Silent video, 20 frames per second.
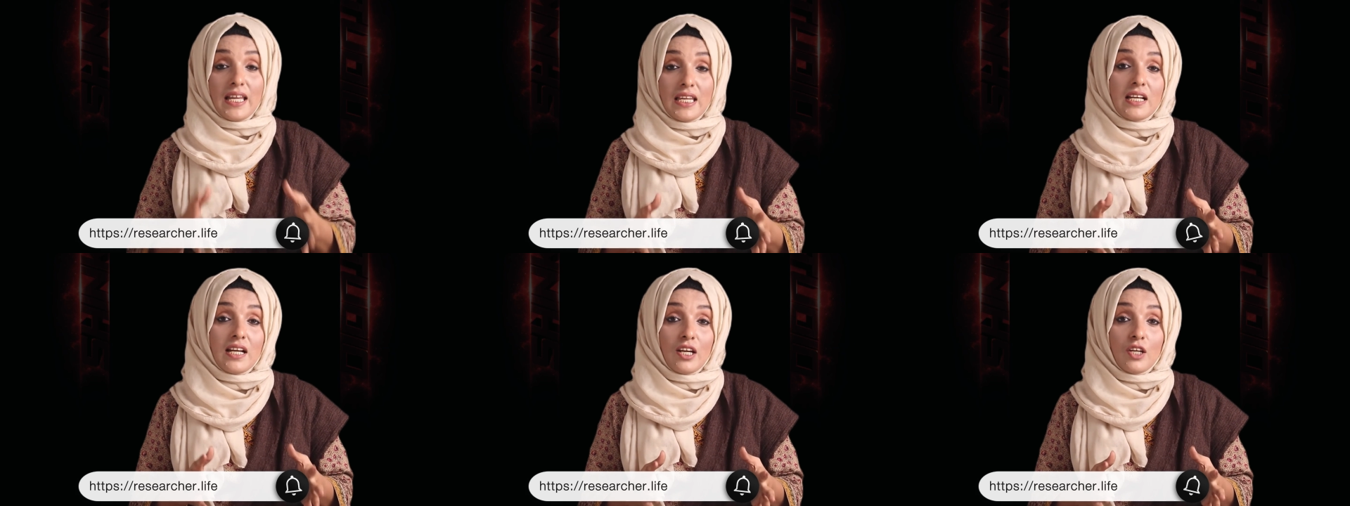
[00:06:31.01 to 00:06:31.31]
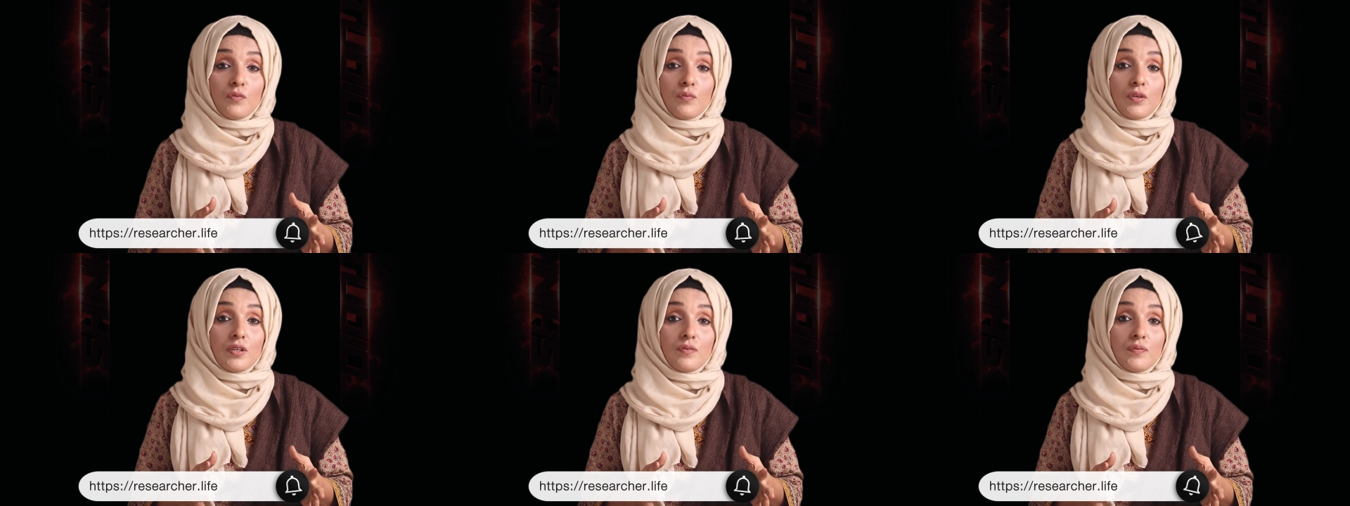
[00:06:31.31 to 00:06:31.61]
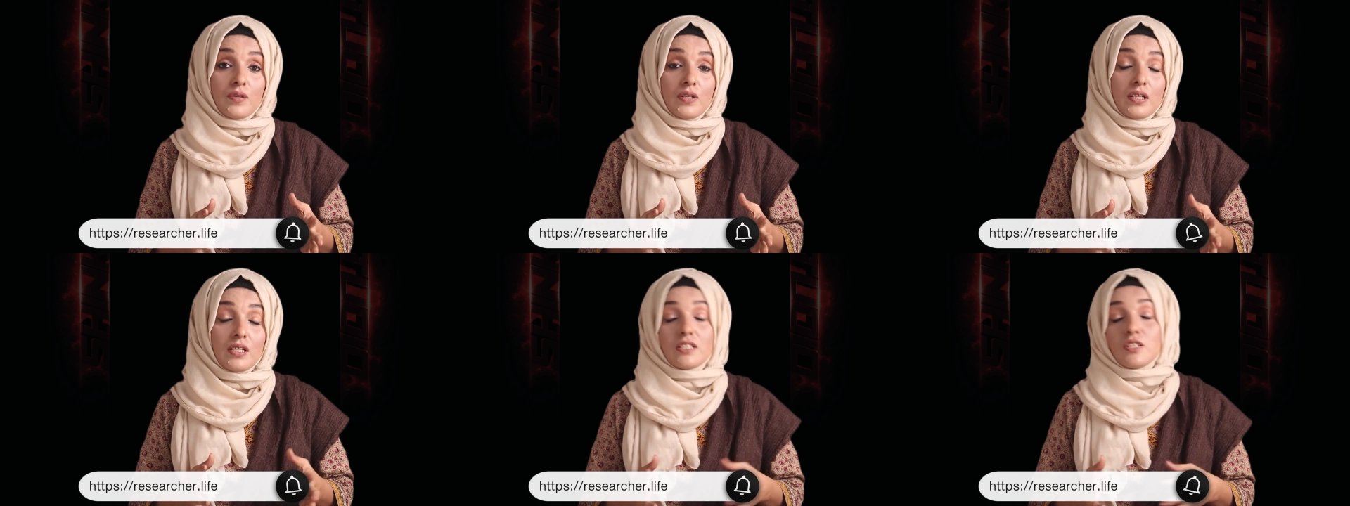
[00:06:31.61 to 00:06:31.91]
any kind of a
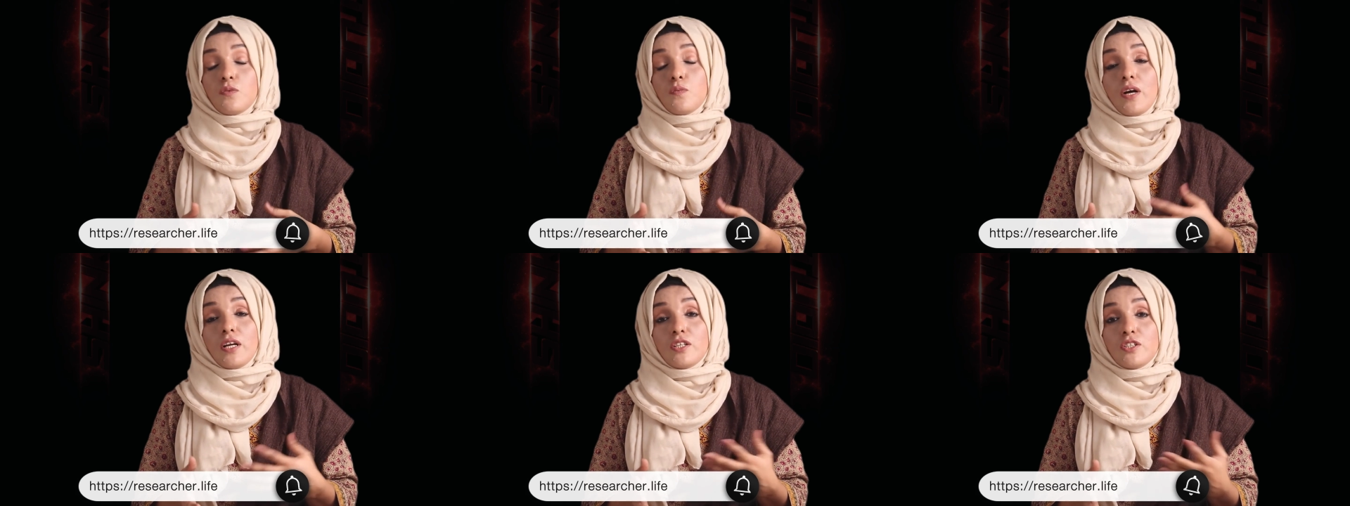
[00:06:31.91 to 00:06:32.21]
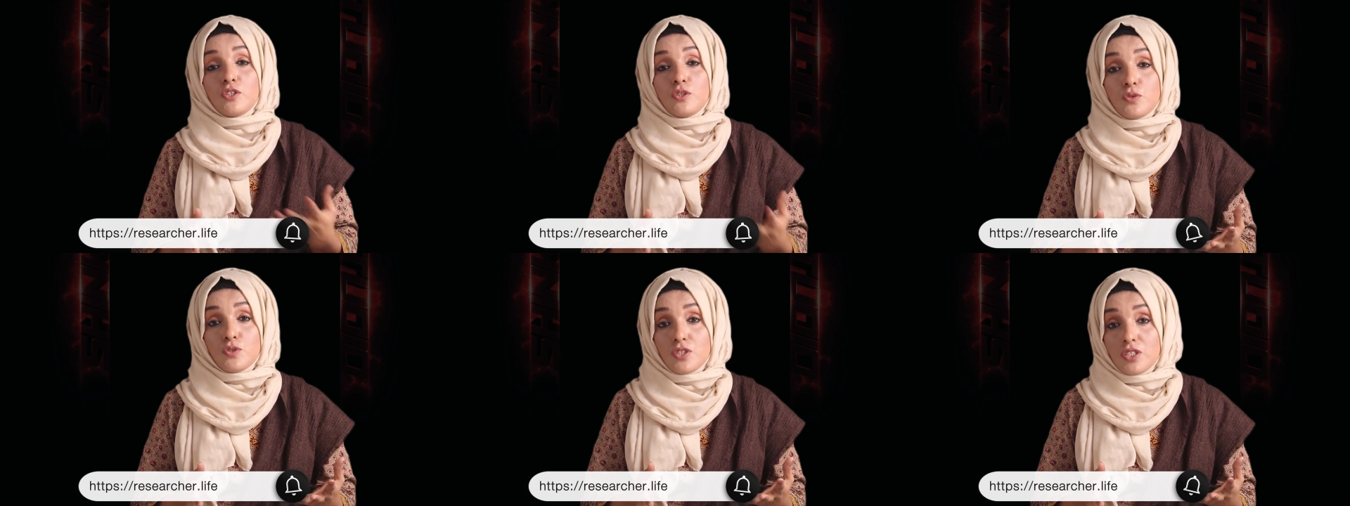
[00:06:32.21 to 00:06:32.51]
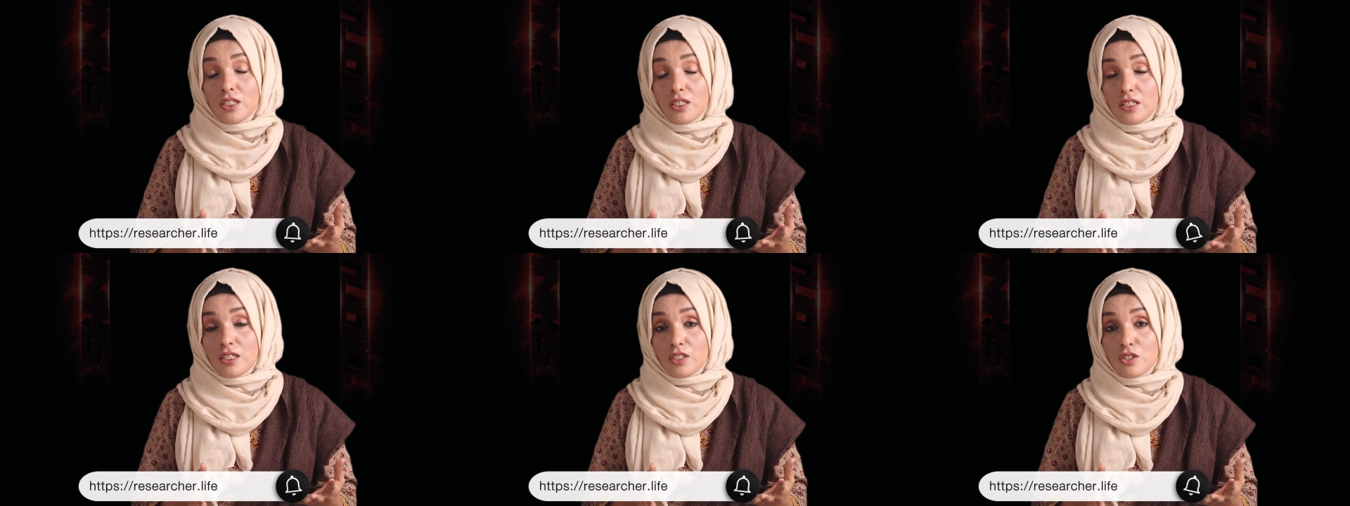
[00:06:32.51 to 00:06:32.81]
difficulty while
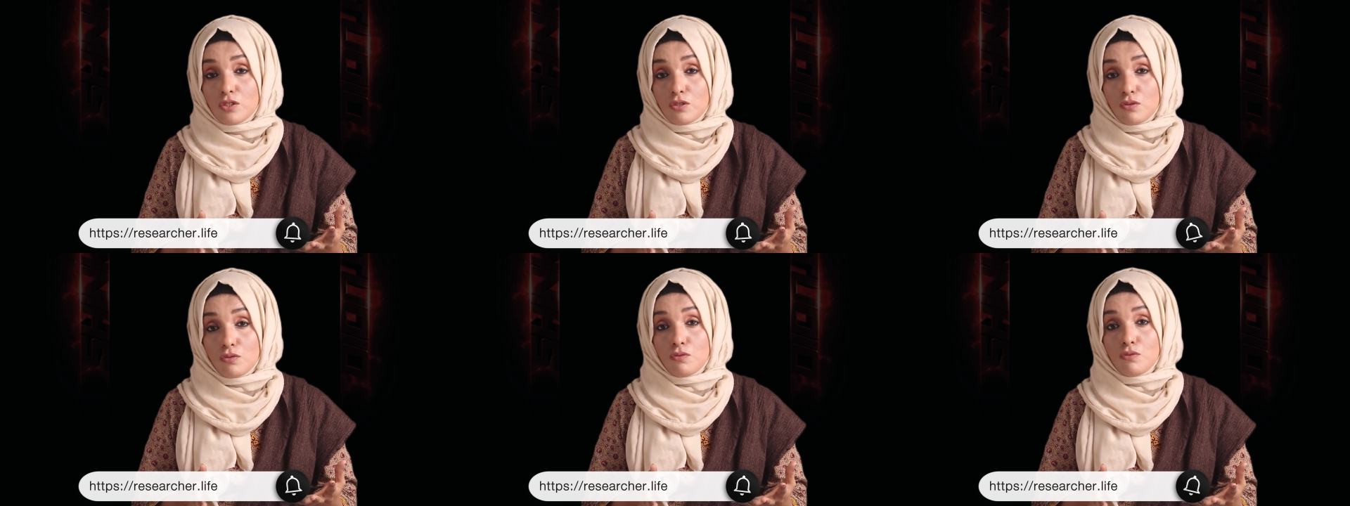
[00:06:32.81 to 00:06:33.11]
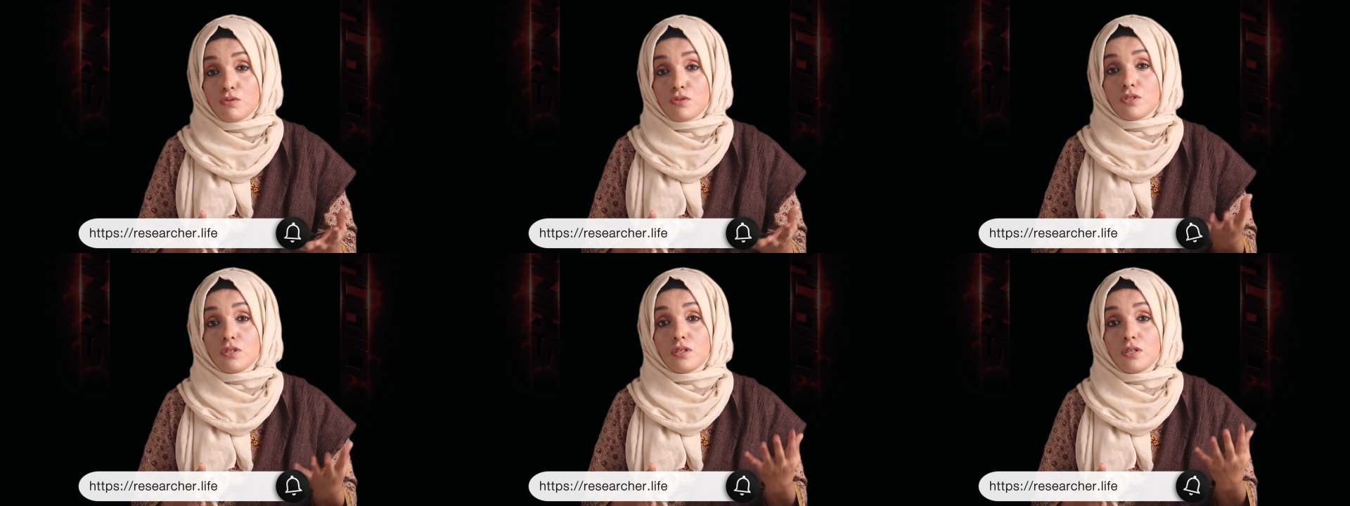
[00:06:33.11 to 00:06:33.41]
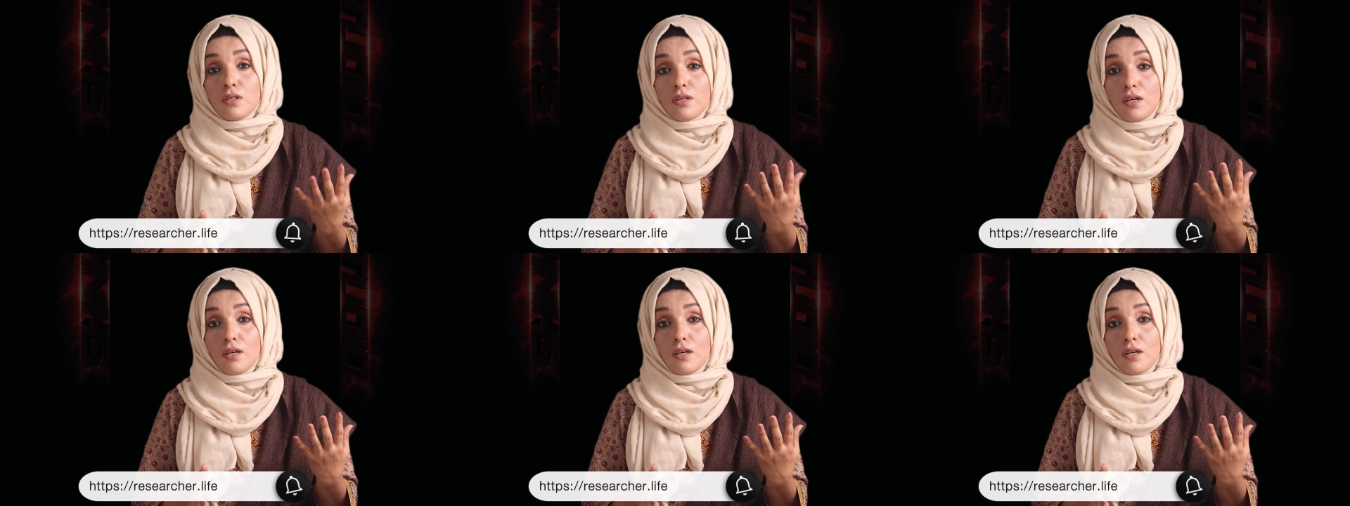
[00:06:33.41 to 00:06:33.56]
using these tools